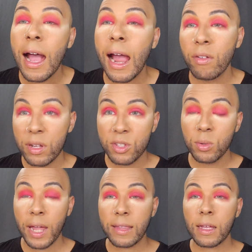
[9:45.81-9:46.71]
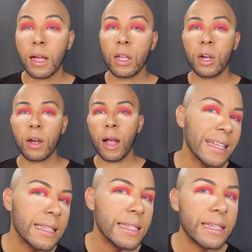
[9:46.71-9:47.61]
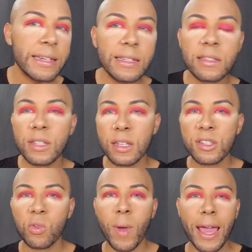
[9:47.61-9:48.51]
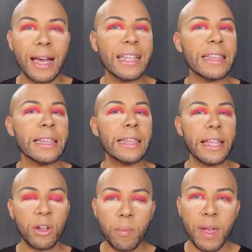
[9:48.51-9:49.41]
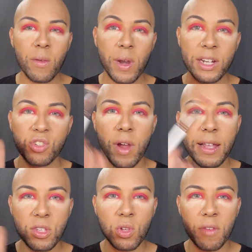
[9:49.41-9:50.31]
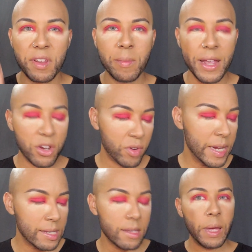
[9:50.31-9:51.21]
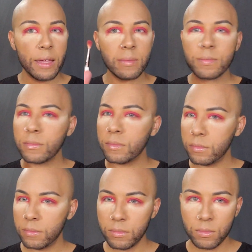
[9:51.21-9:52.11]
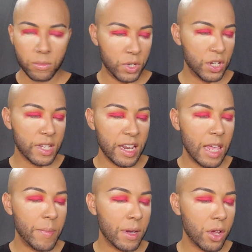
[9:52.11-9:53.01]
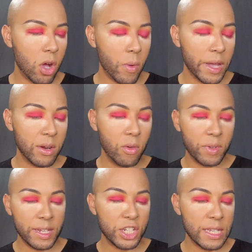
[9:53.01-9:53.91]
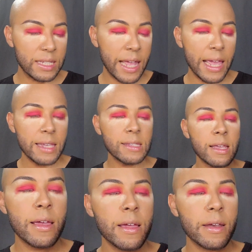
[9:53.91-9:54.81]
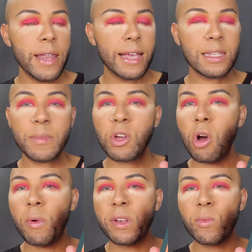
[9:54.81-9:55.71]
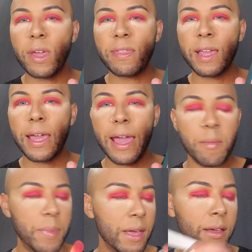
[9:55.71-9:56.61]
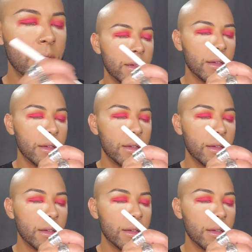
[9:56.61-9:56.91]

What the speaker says: I really do like the color. It did dust away a little bit when I tried softening my crease, but we're just going to keep on going and hopefully she stays. Next, I'm going to go in with Camping.